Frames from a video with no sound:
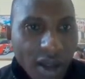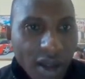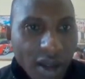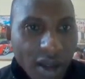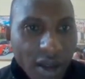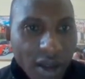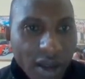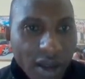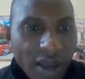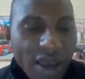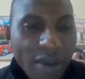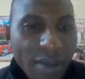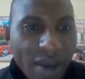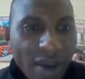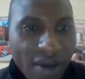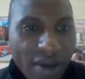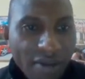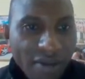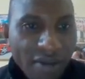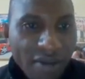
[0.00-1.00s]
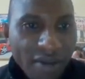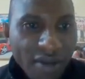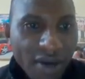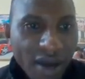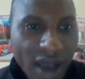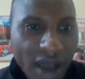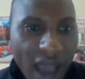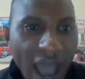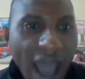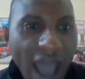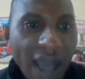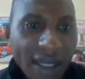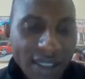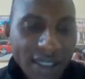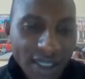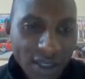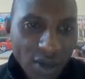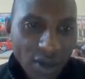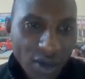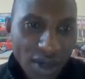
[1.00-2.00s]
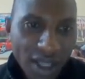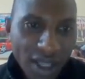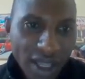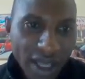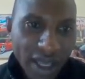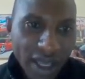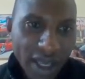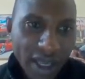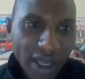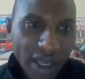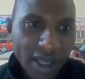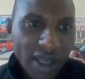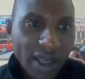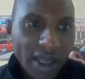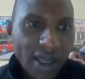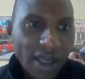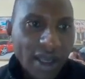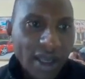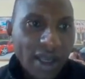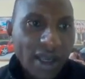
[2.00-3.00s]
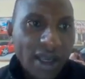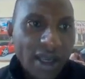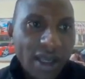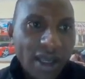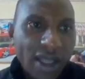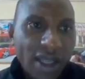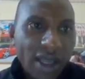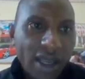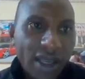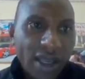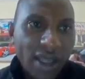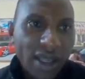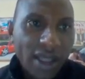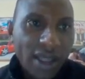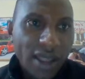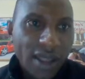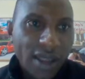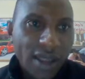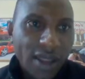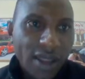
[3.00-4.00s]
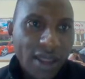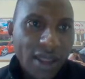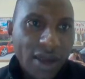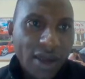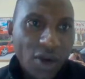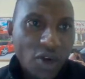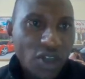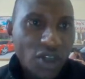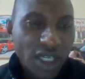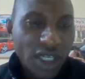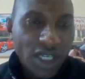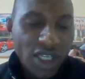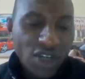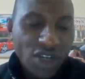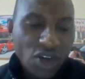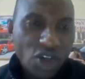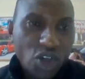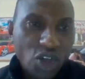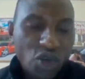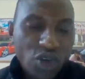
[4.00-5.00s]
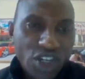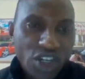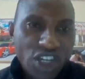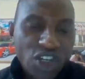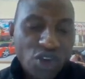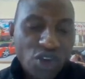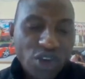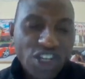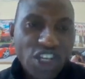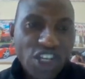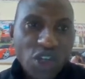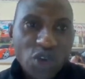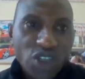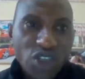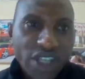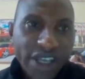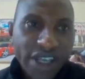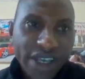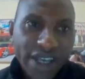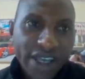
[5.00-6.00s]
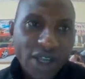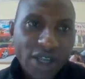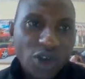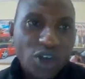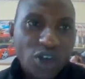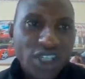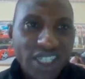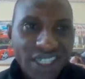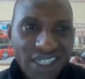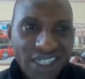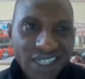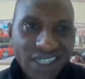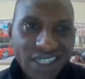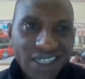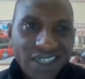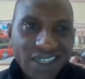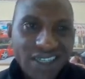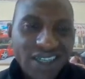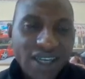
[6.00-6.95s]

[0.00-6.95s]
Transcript: EMF acts on the rotor in order to induce the rotating